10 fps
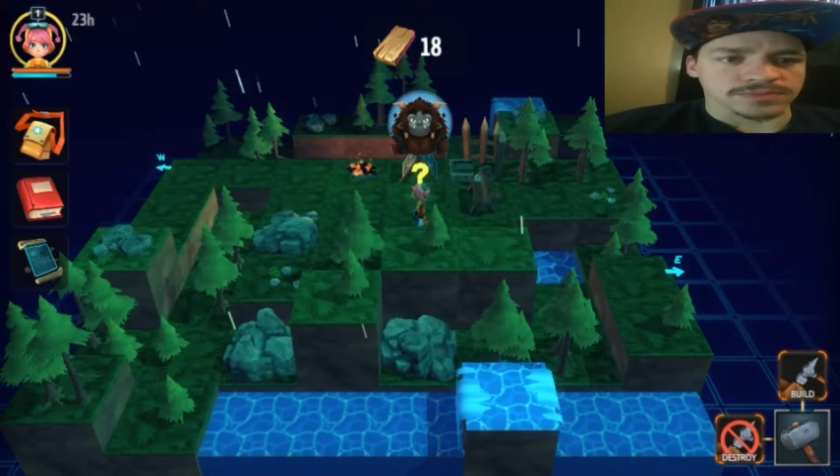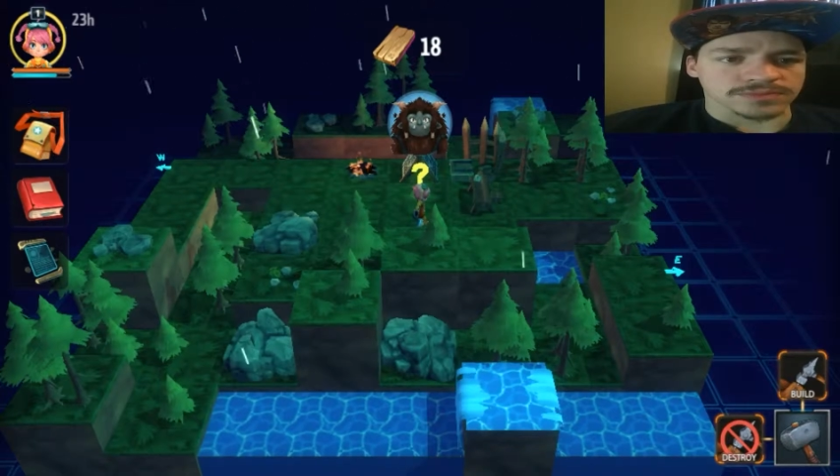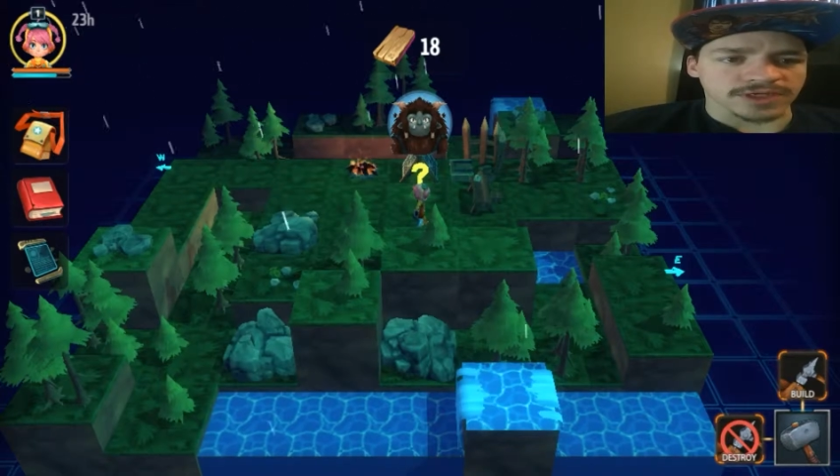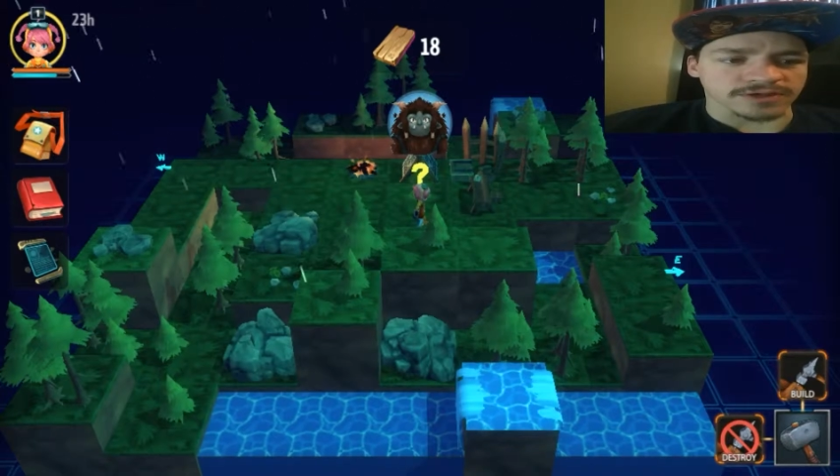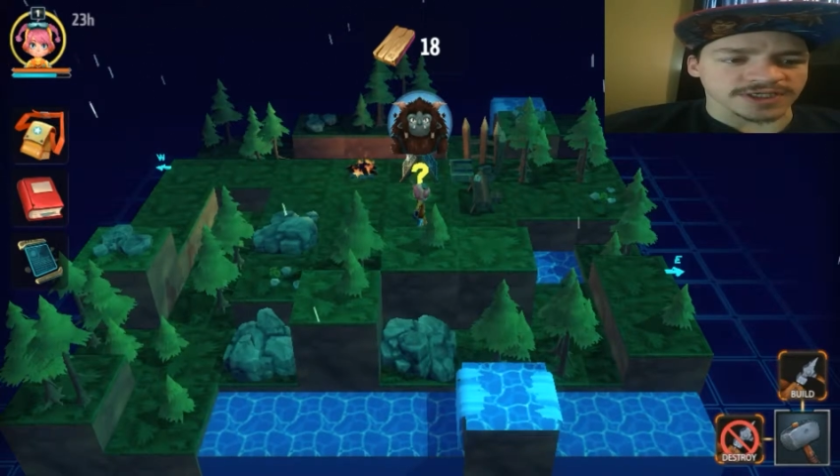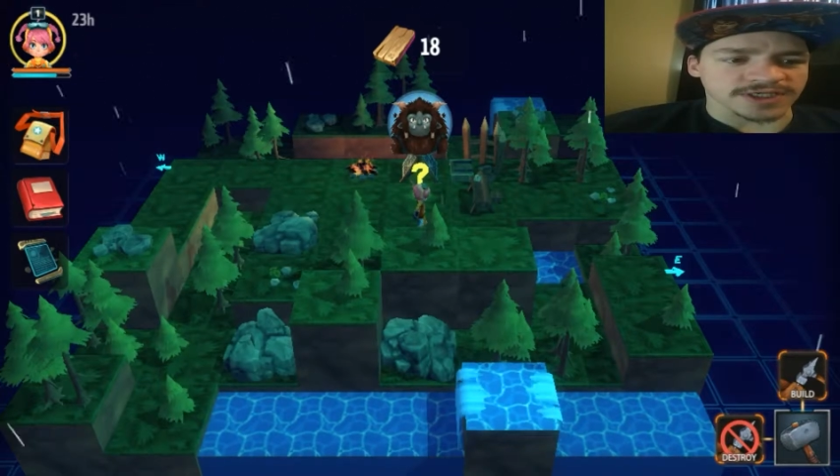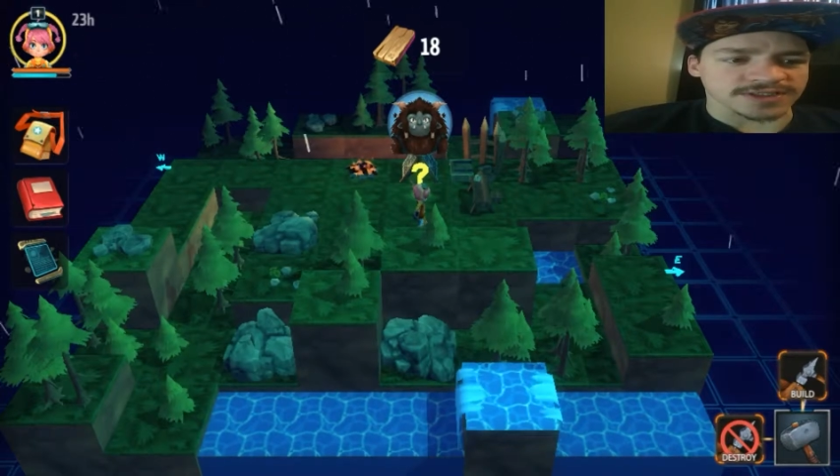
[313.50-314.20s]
Hell yeah,